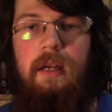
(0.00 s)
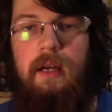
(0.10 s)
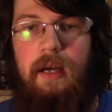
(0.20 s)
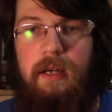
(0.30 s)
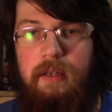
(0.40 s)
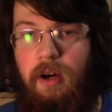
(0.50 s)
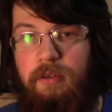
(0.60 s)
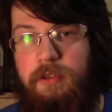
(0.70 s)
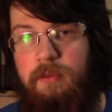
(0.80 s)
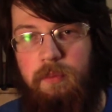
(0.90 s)

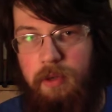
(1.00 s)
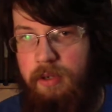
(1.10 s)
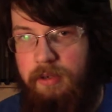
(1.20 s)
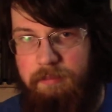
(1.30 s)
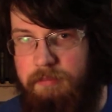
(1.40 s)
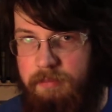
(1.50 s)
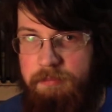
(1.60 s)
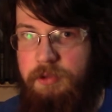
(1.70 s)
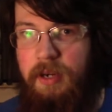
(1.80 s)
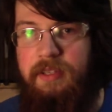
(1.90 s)
Often we're not
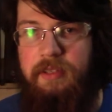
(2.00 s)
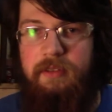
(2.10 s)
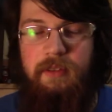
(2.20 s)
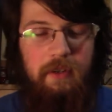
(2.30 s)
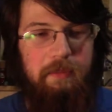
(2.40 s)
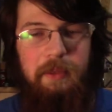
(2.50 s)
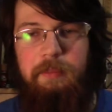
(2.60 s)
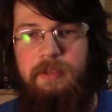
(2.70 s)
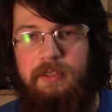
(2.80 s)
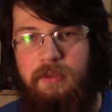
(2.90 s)
trying to hurt
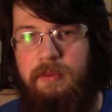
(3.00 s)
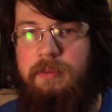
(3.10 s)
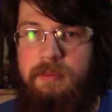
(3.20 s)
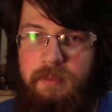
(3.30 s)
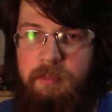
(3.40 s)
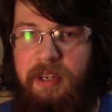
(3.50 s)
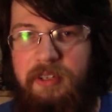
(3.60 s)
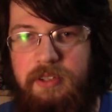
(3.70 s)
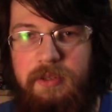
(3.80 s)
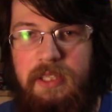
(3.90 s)
people, so we make our
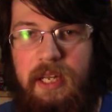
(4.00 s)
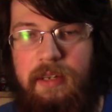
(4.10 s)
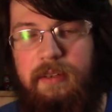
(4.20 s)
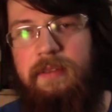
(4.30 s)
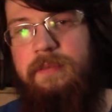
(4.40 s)
swords lighter.